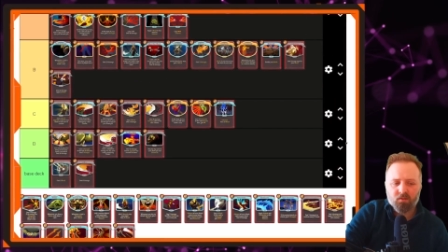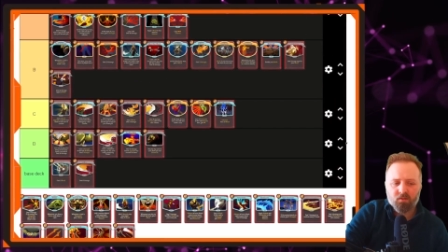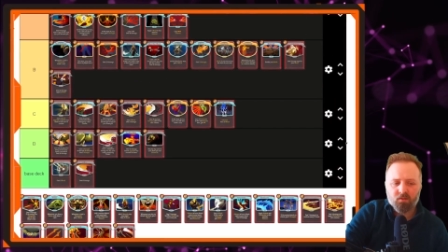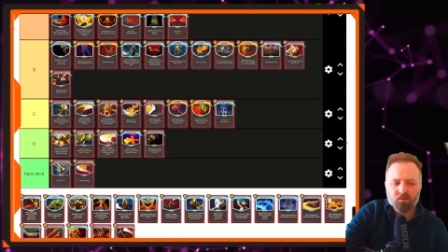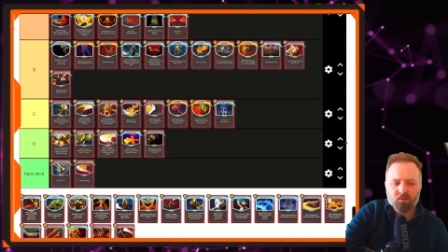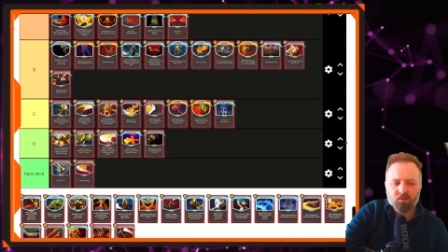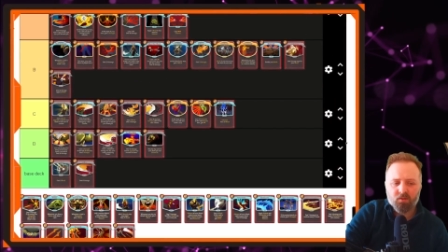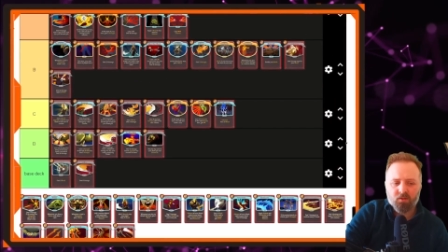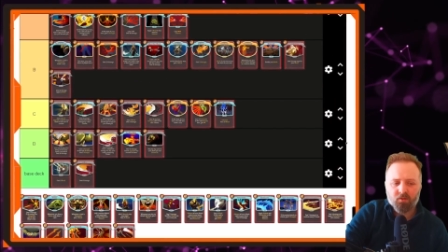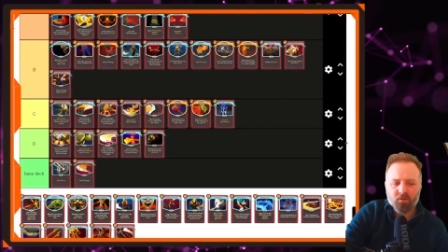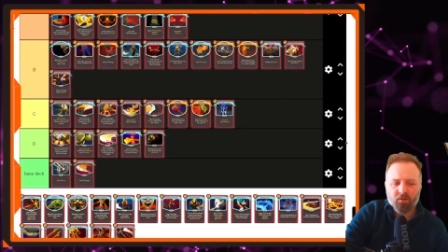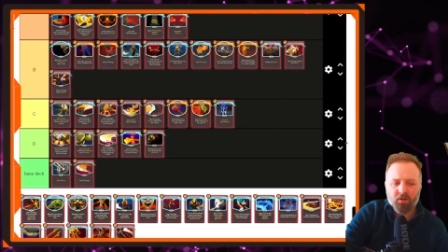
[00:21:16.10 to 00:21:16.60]

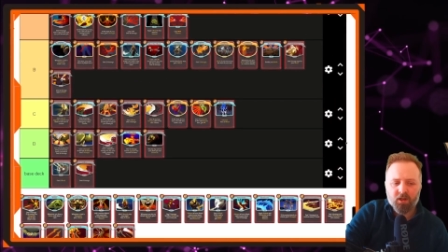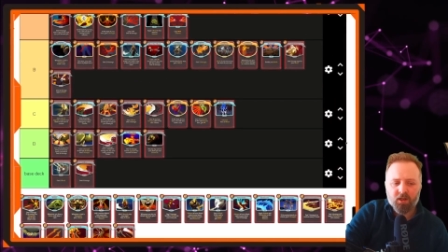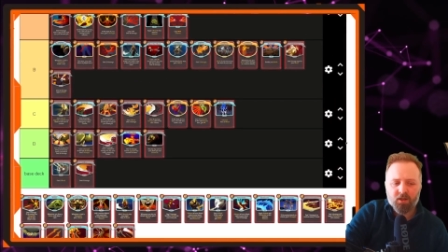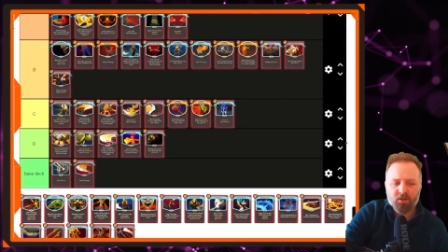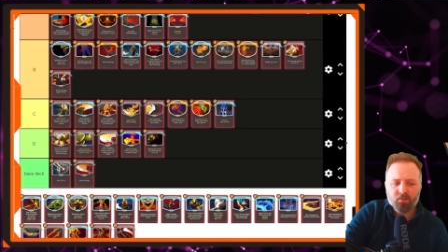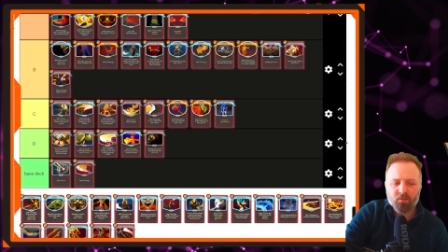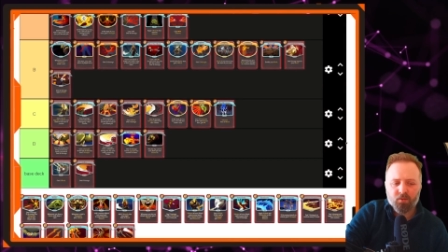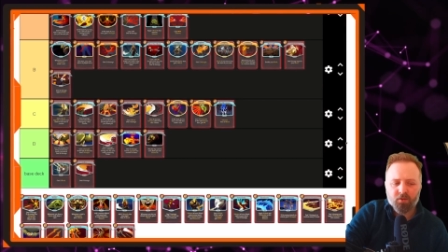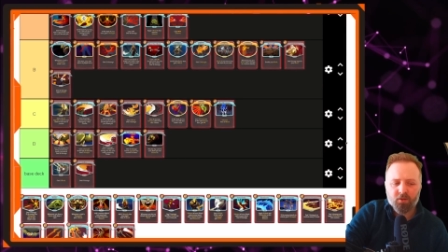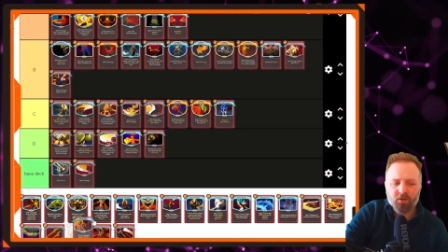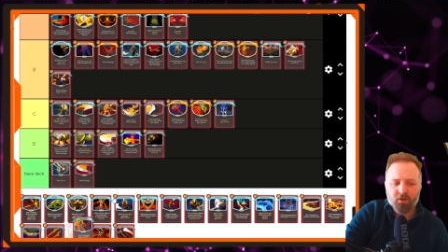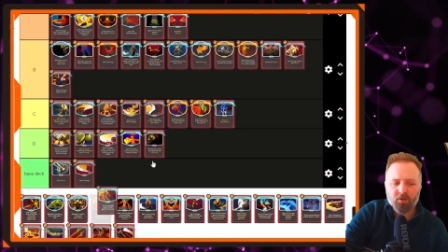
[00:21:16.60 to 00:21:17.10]
So the next
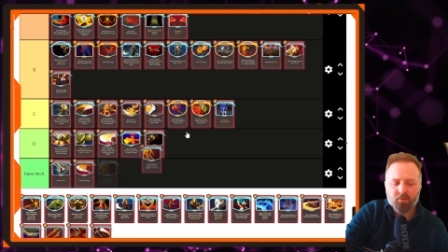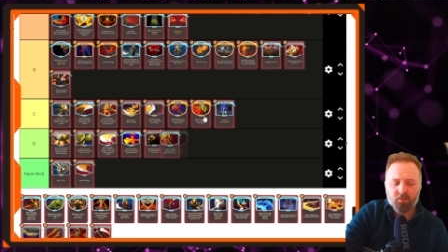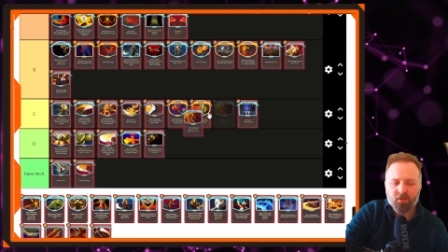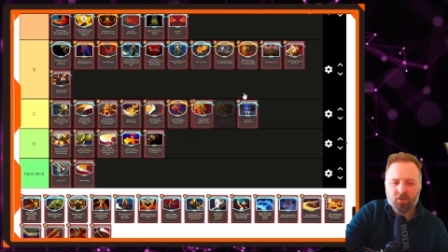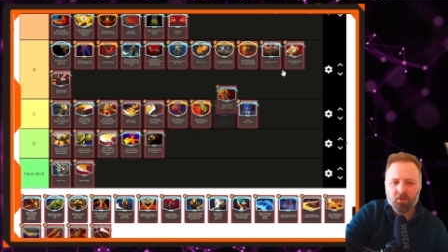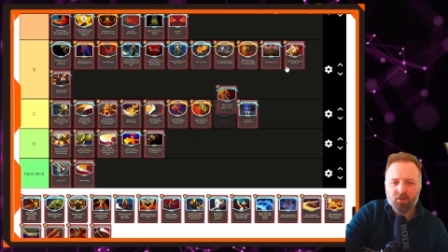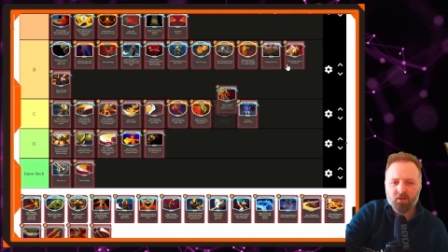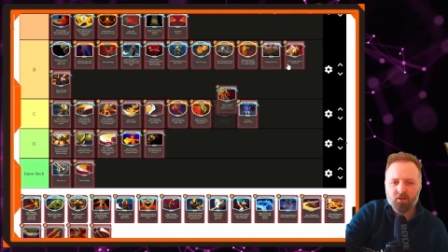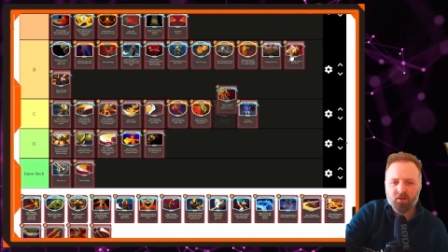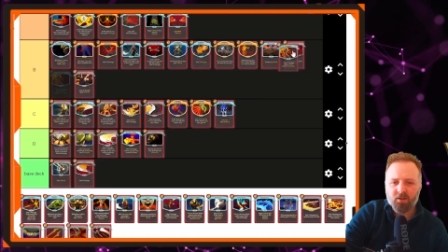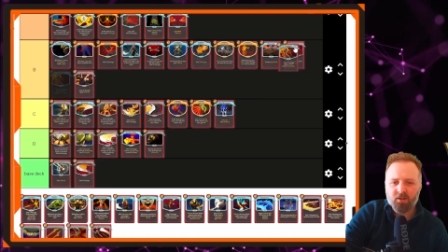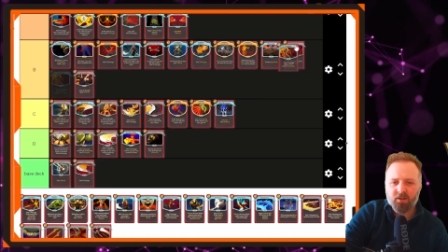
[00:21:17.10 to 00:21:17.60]
one,
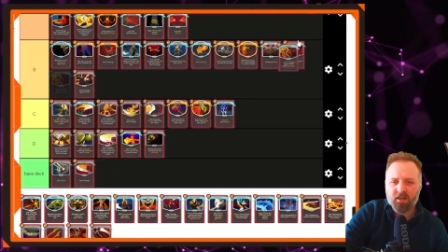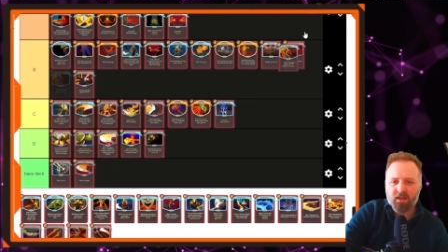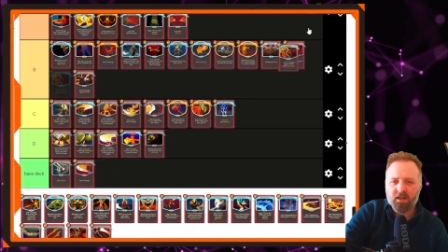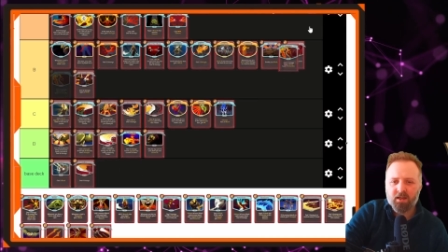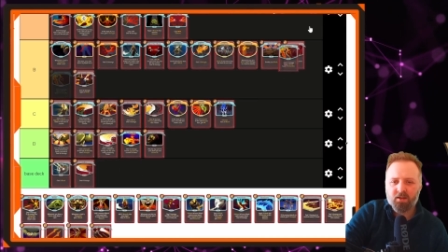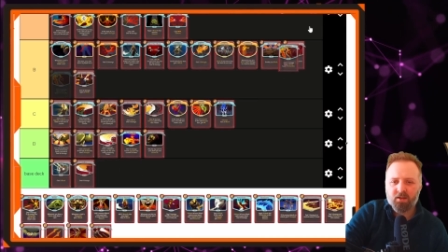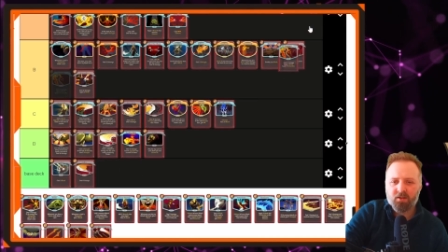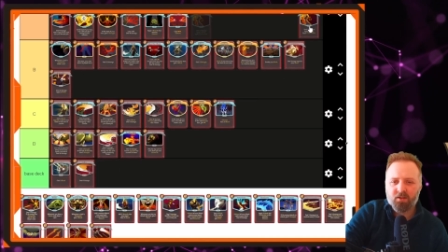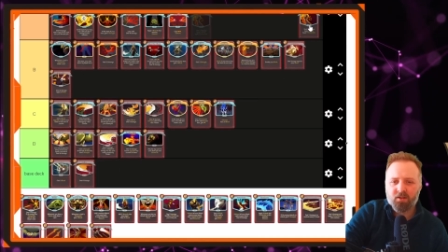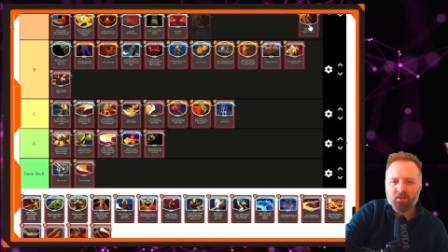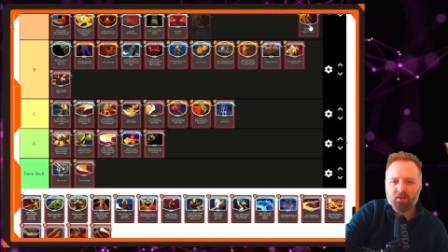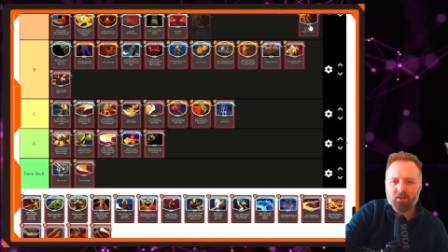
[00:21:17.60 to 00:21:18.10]
Uppercut, is an
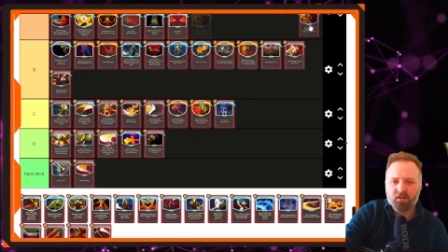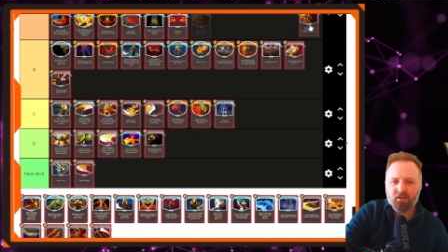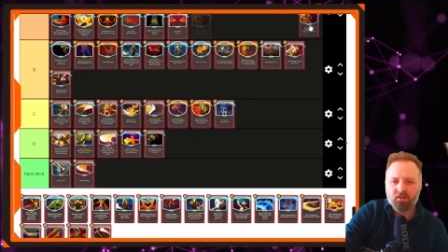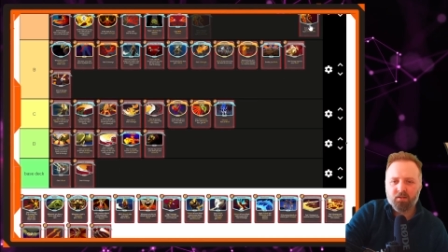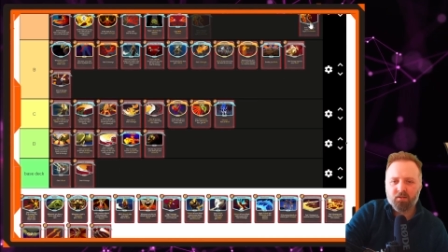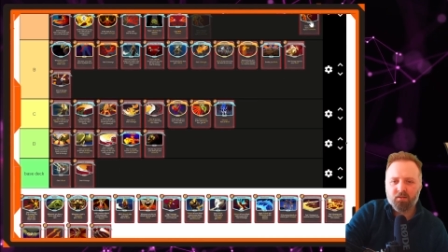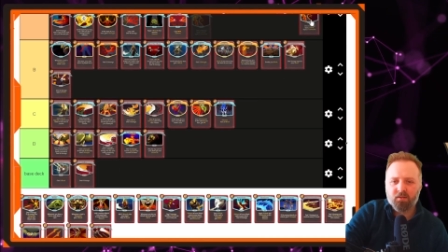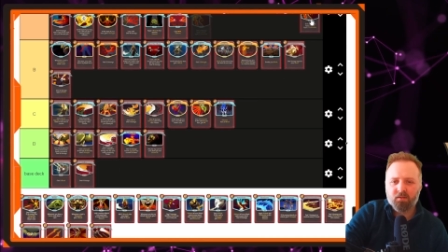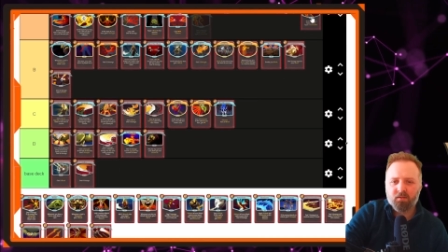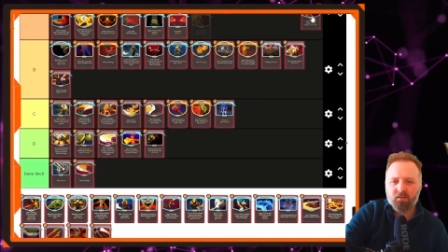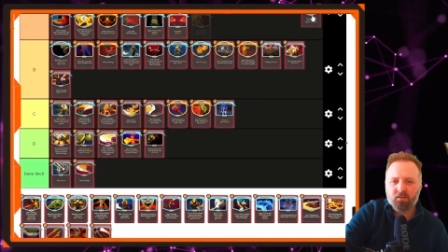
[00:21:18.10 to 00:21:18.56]
S tier.